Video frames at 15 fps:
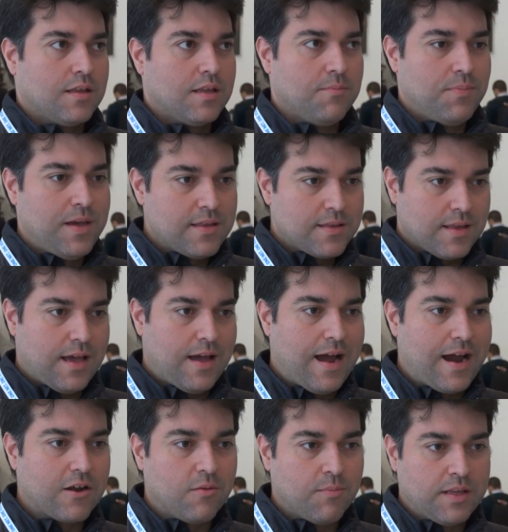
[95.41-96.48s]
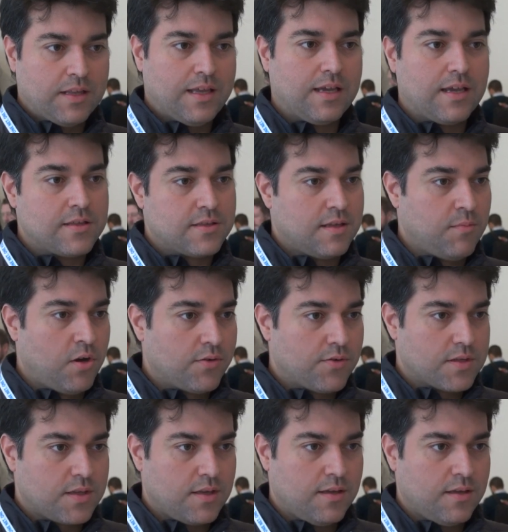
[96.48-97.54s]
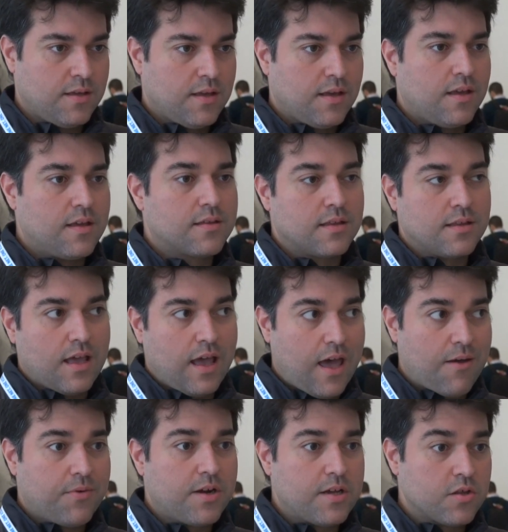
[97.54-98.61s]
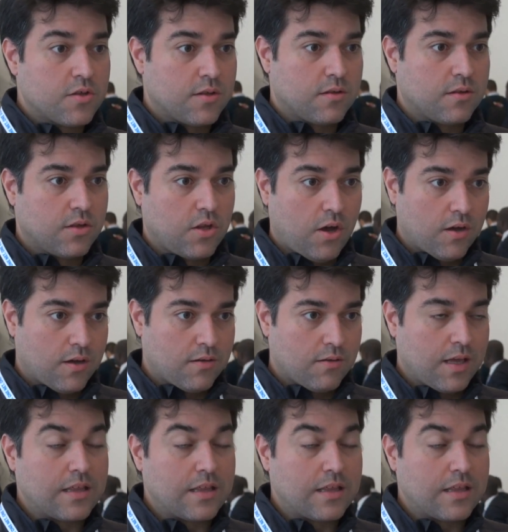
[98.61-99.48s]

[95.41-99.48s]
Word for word: the best argument against democracy is an average talk,